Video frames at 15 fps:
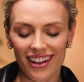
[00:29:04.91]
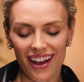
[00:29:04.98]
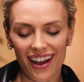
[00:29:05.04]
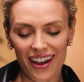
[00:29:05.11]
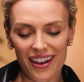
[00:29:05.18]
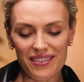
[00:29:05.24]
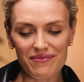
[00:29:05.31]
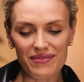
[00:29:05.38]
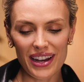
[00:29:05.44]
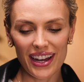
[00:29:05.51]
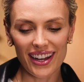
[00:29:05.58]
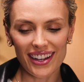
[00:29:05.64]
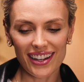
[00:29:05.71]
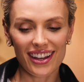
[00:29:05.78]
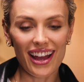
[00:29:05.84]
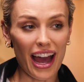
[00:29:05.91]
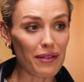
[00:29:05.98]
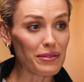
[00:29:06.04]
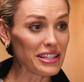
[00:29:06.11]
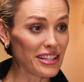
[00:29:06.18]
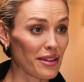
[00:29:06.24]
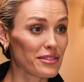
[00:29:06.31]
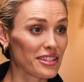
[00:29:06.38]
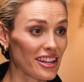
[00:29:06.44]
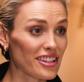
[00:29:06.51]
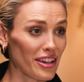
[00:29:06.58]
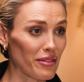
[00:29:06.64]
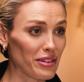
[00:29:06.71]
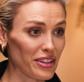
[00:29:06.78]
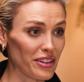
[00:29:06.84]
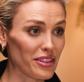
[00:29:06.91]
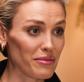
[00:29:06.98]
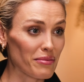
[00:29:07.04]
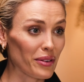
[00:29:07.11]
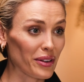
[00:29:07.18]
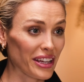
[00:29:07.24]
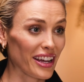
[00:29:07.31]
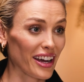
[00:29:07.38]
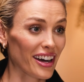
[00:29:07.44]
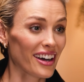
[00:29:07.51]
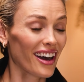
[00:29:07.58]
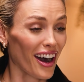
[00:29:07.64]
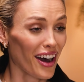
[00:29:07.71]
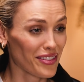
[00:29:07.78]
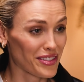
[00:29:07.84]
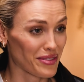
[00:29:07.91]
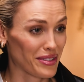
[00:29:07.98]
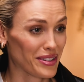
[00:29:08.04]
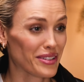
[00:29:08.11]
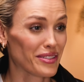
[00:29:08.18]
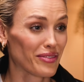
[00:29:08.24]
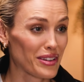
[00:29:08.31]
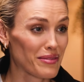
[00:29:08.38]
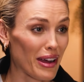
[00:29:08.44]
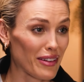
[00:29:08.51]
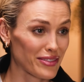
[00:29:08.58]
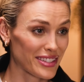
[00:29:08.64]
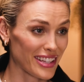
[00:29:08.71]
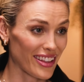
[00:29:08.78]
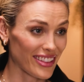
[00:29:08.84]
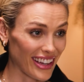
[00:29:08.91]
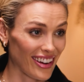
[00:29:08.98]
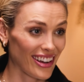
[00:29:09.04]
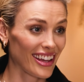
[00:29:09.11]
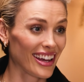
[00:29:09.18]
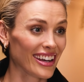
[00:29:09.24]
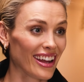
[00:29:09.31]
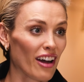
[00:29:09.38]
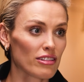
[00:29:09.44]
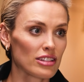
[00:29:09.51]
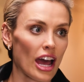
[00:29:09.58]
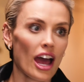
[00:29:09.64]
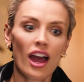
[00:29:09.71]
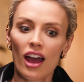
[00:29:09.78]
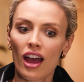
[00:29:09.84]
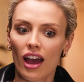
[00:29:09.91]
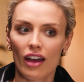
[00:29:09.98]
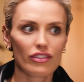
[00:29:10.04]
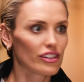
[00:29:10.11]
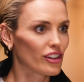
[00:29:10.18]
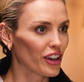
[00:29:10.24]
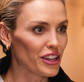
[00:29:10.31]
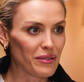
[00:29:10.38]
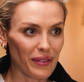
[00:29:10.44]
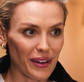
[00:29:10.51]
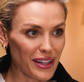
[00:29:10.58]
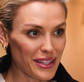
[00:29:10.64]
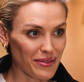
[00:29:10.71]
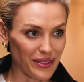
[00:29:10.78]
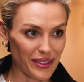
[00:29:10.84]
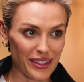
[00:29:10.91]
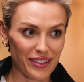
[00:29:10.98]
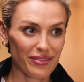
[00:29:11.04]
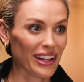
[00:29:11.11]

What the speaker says: How many times did I chat with you the morning after we flew back from South Carolina? I was like, have you got your passport?